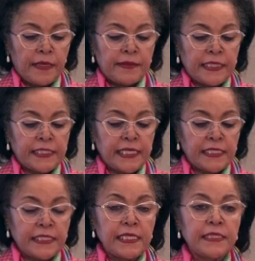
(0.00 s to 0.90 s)
Their
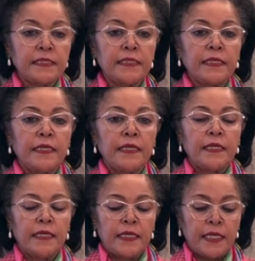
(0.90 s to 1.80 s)
success
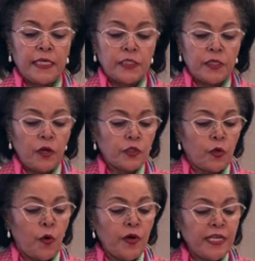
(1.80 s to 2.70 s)
is not
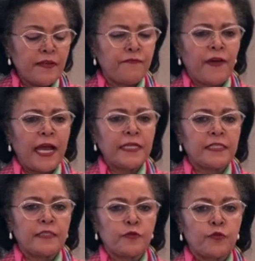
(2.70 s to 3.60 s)
only
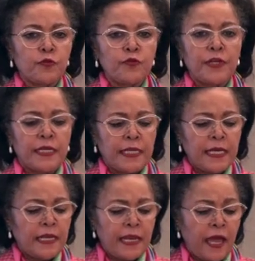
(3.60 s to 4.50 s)
vital to rural
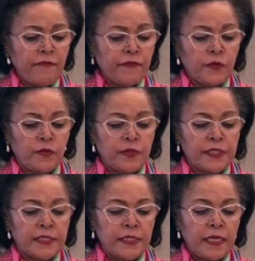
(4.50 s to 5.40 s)

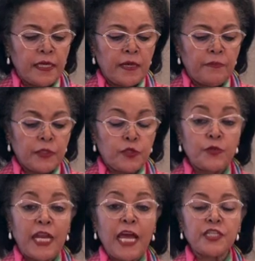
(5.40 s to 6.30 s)
livelihoods, but to
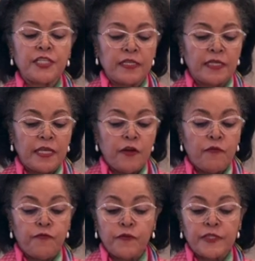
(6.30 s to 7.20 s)
national
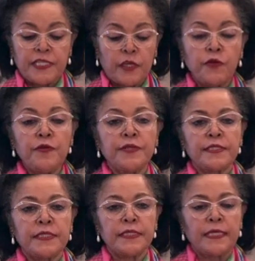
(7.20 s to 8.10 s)
food
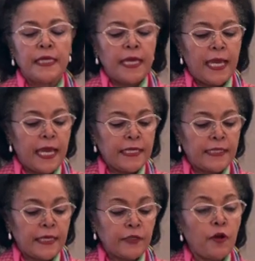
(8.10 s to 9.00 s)
security and
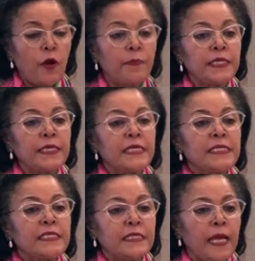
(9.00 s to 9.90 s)
economic
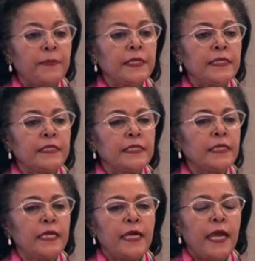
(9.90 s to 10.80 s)
stability
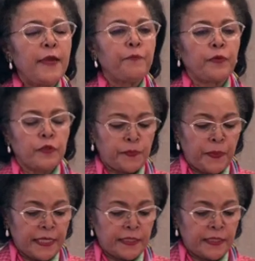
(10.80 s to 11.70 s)
and
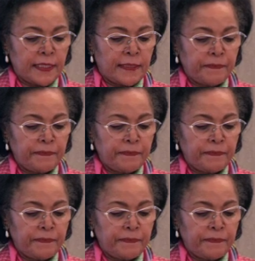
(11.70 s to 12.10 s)
prosperity.